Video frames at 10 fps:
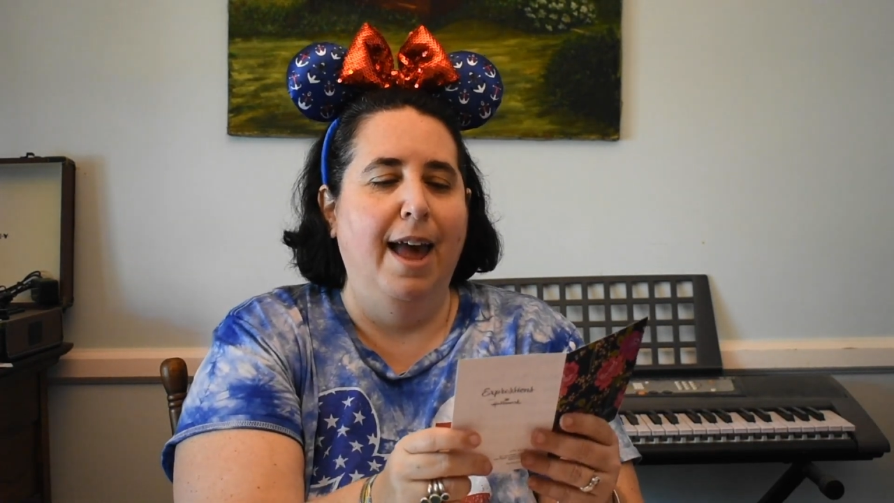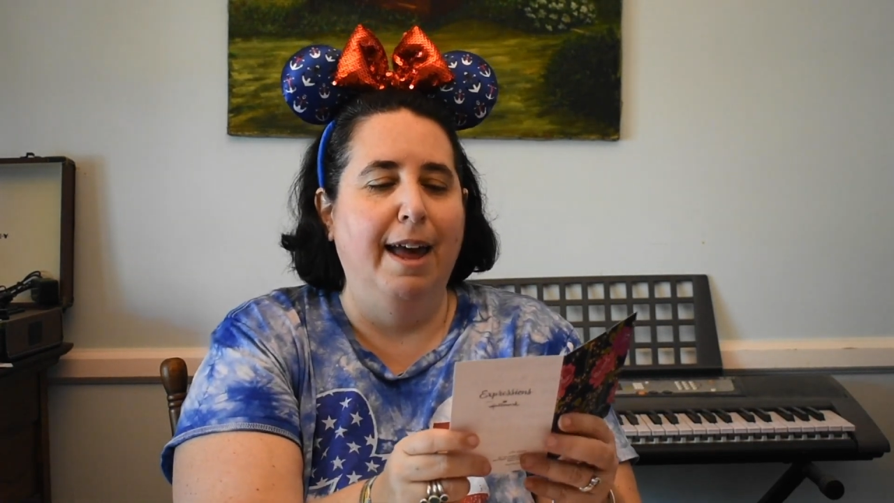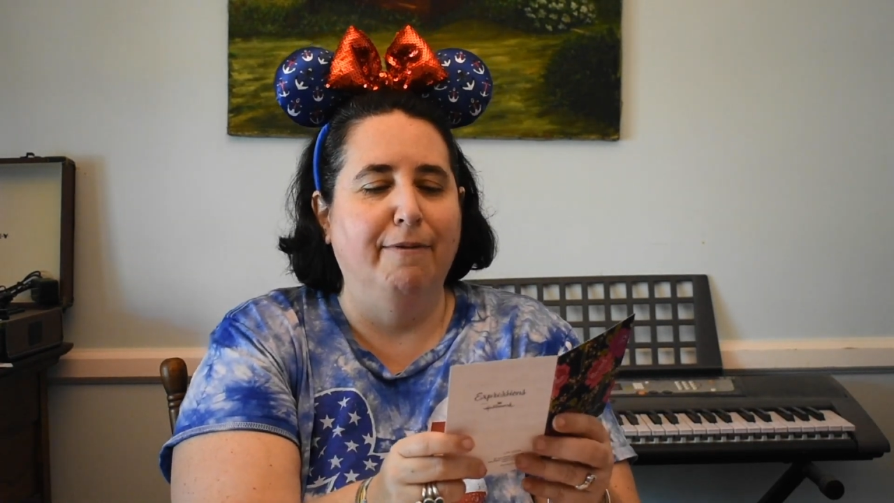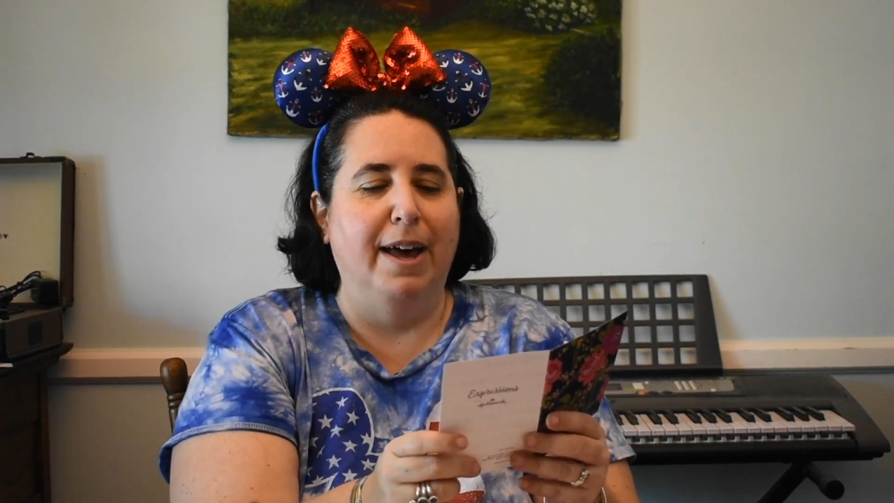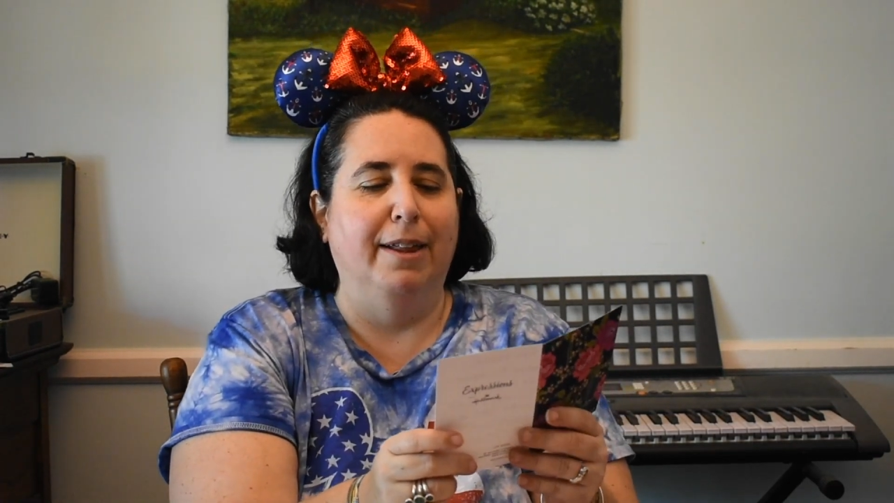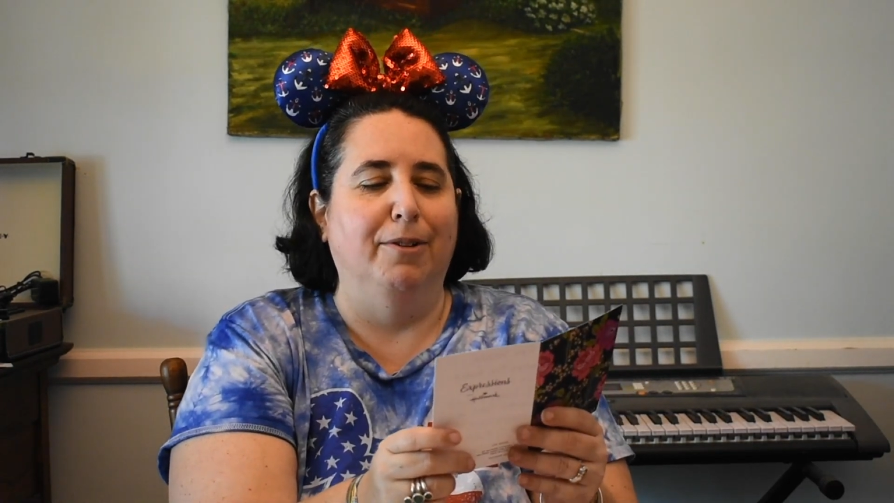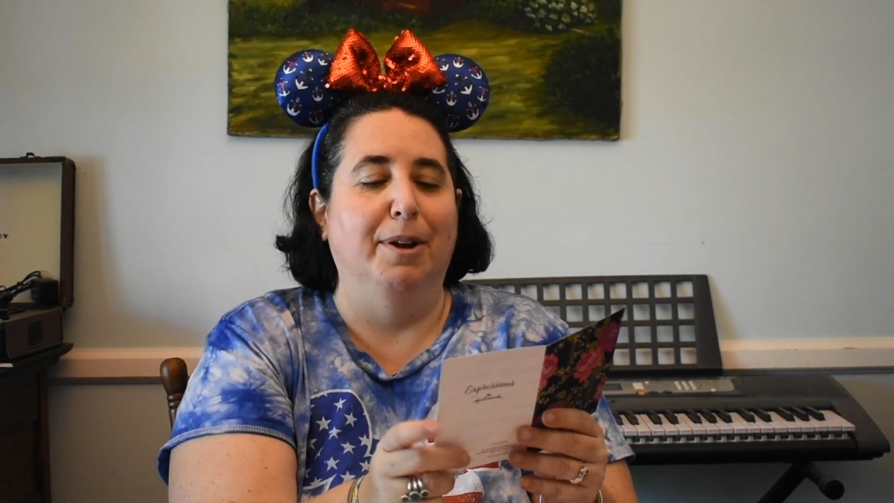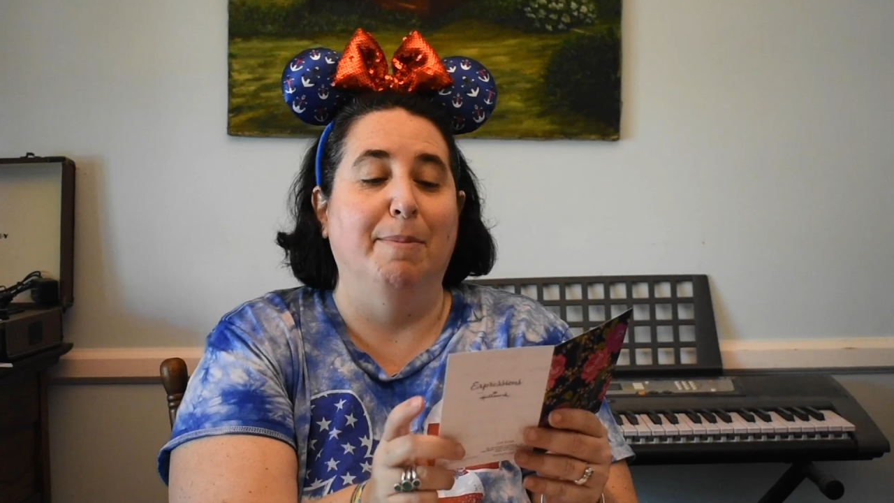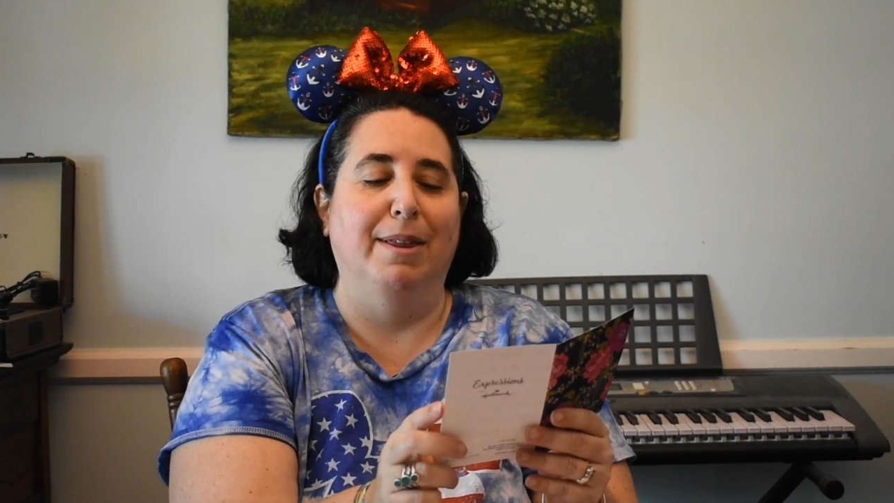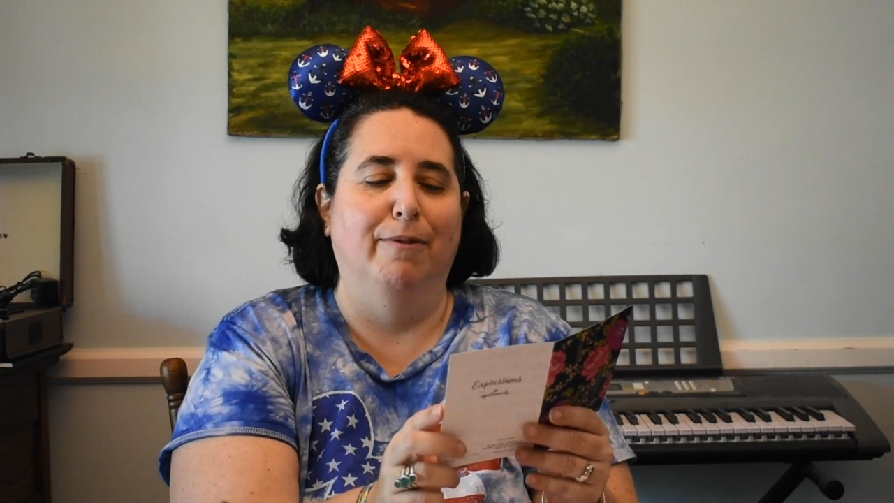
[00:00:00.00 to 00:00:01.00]
Hey
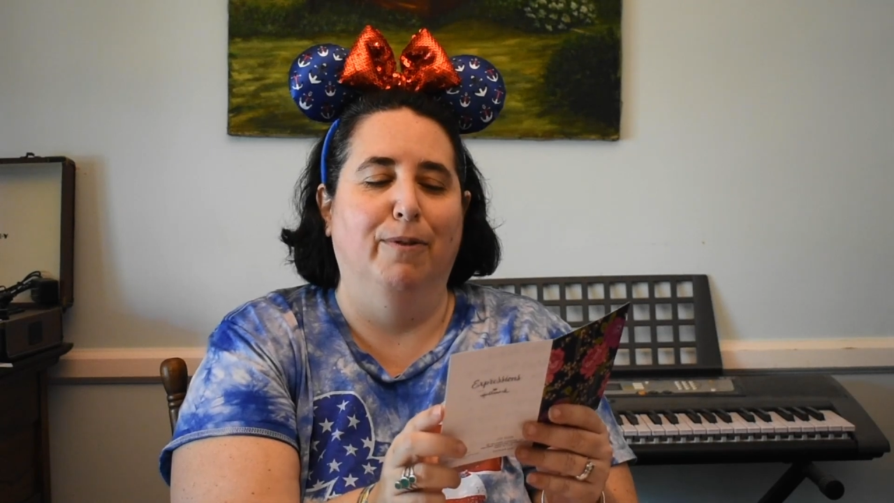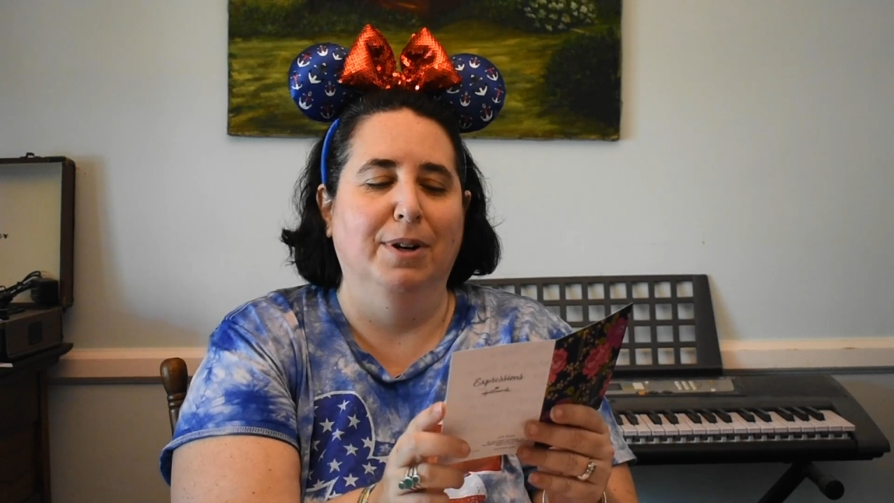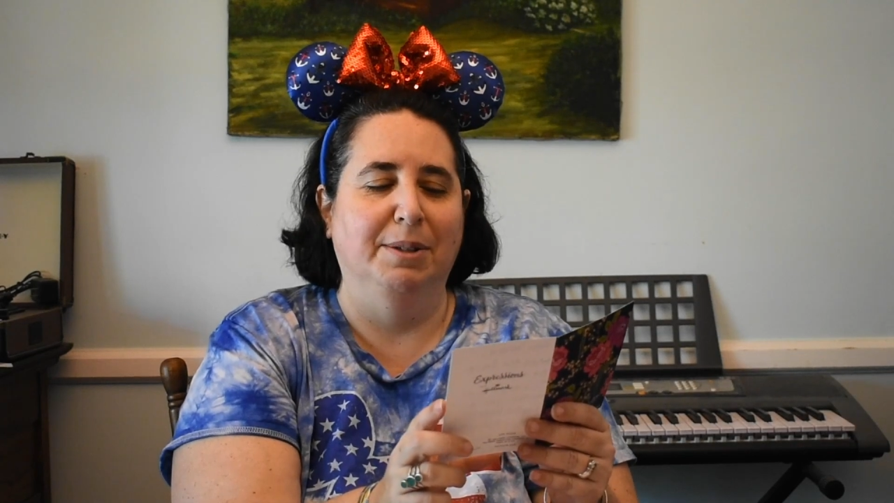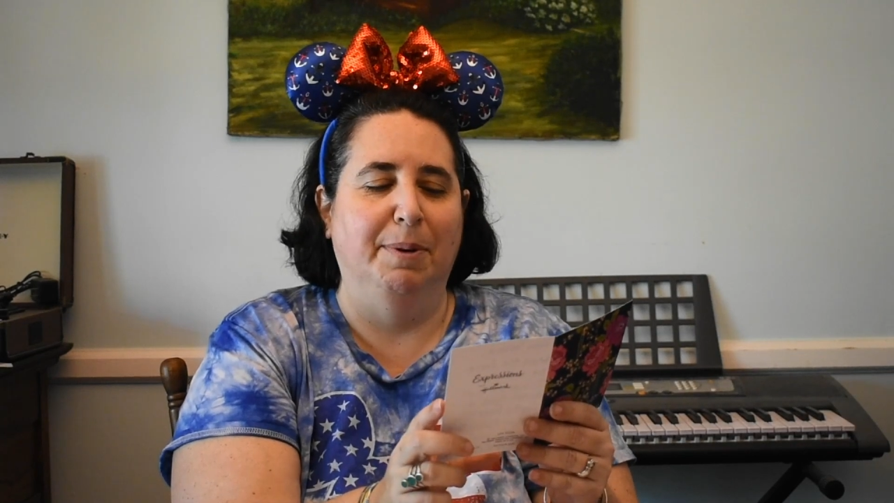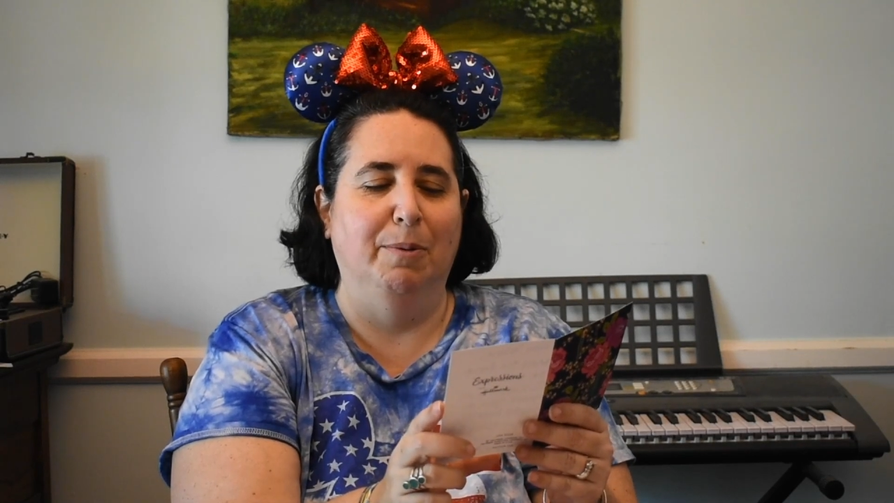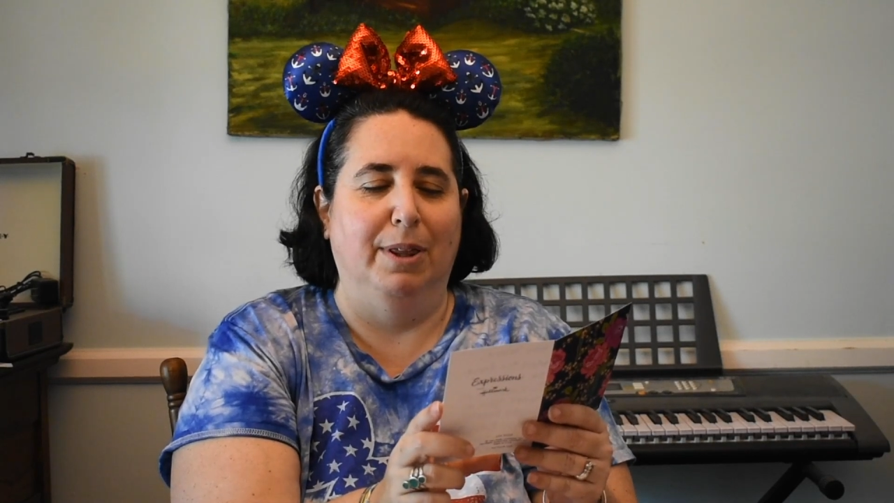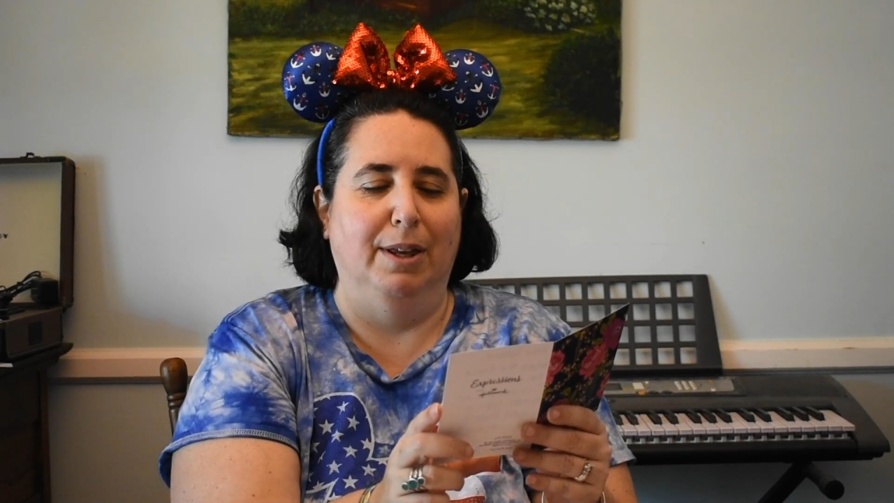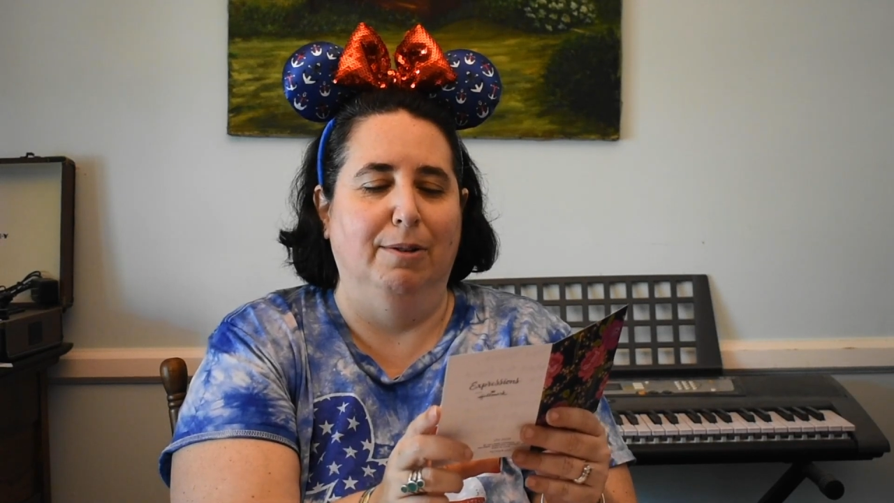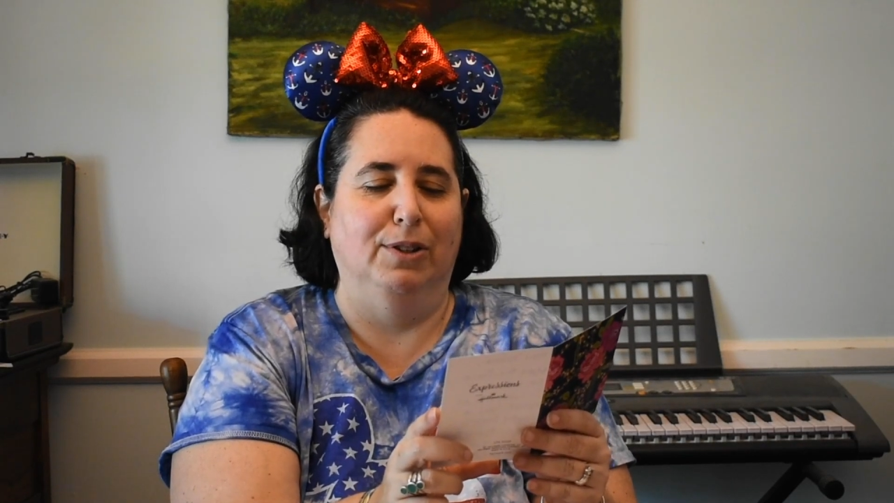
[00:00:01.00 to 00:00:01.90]
Valerie, may the force be with you.